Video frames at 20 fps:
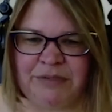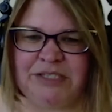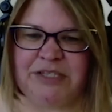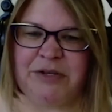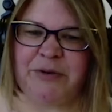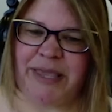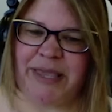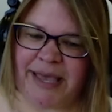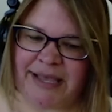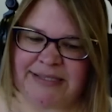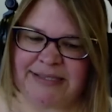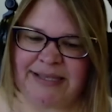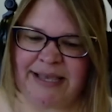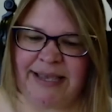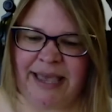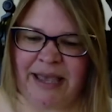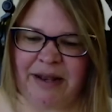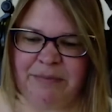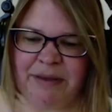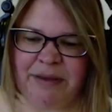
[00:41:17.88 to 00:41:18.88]
yes, they
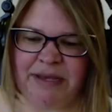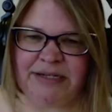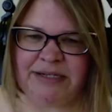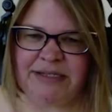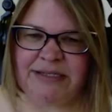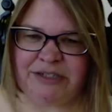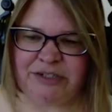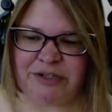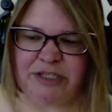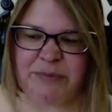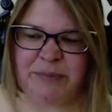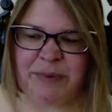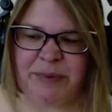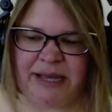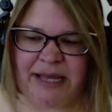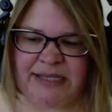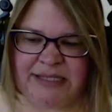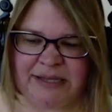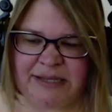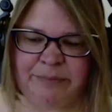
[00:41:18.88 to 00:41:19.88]
can make decisions, but
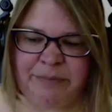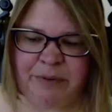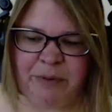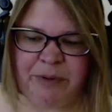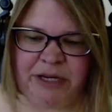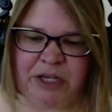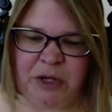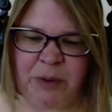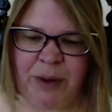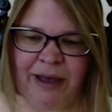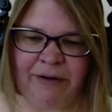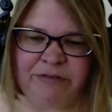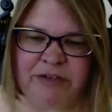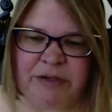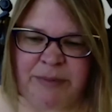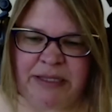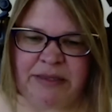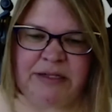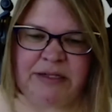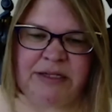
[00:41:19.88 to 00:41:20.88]
at some point you have to
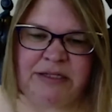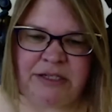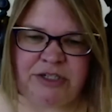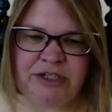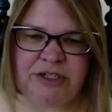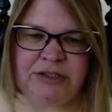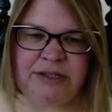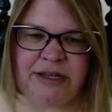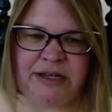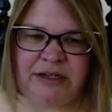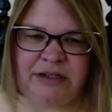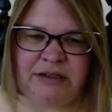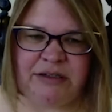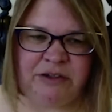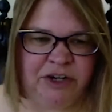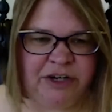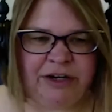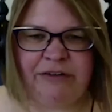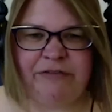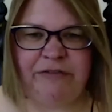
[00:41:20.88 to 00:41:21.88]
make the decision that
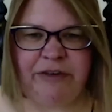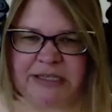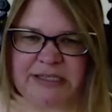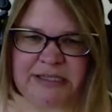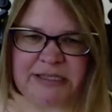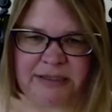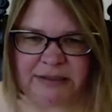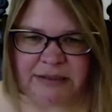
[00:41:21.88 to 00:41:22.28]
you're going to fix it.